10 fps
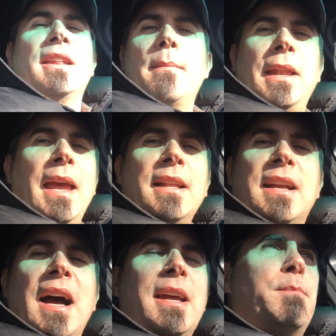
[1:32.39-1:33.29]
Lemon-Aid
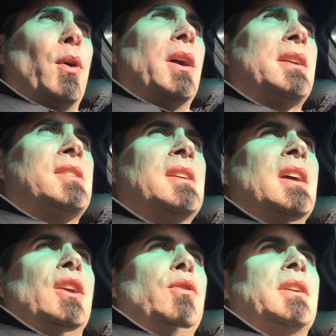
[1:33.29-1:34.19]
guidebooks, you